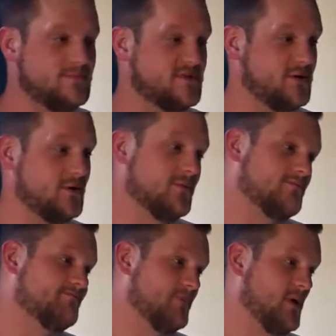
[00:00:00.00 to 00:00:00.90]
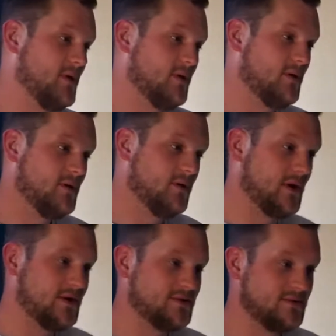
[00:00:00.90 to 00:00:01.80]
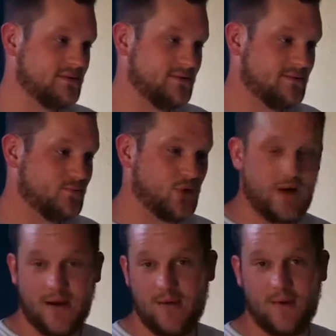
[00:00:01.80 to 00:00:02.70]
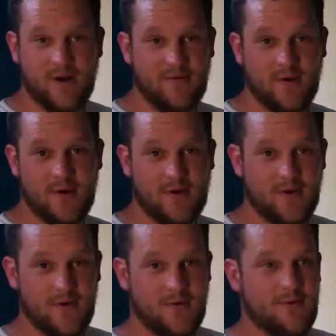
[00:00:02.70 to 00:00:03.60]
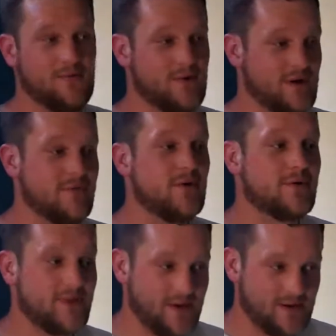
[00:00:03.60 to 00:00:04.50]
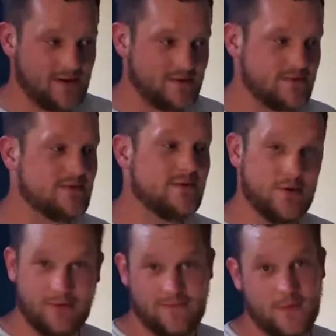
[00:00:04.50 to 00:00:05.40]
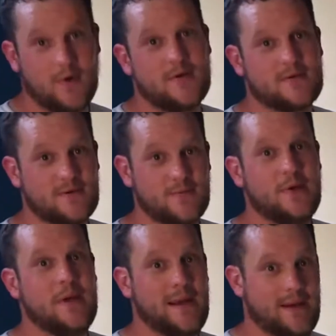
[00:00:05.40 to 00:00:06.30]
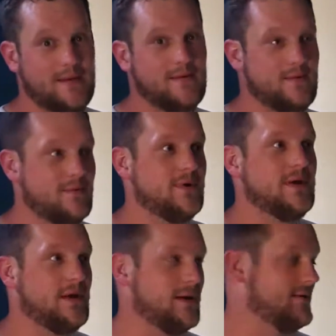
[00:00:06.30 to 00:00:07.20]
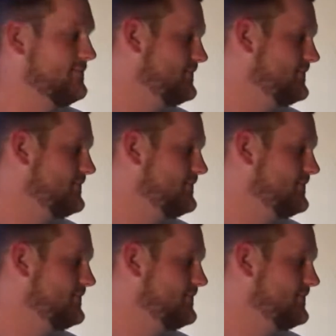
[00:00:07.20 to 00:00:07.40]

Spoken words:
So you guys pray, whatever you're going to do, whatever your thing is, do it for us because we need it. We need it.